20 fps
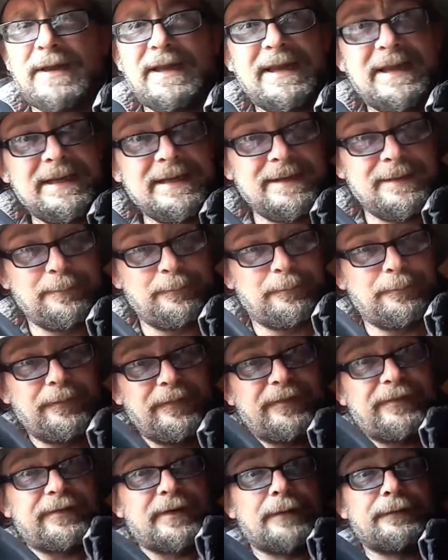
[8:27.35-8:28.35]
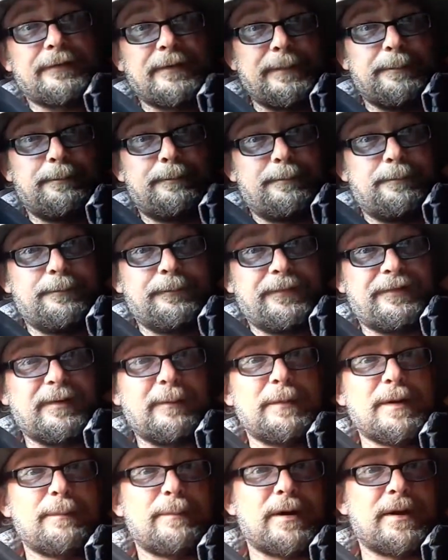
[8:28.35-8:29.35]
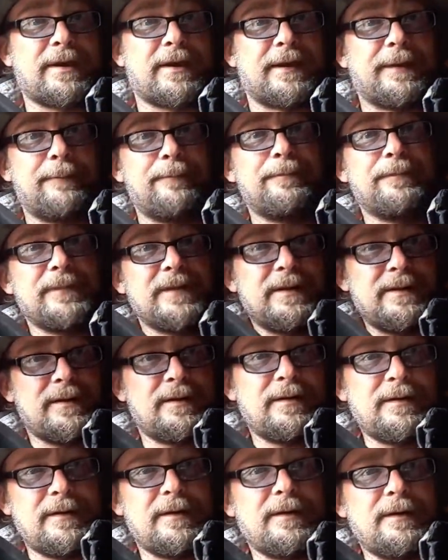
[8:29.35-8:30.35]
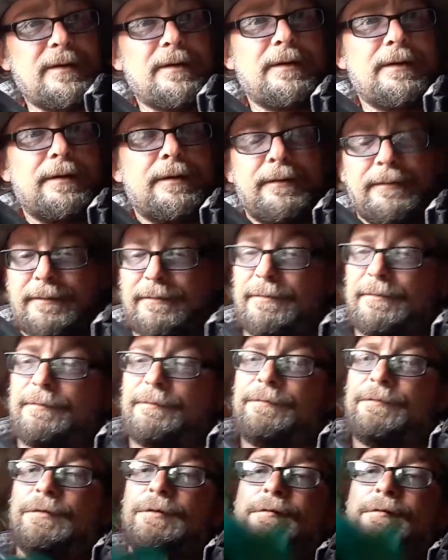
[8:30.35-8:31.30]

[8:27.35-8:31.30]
He stuffed a similar bucket full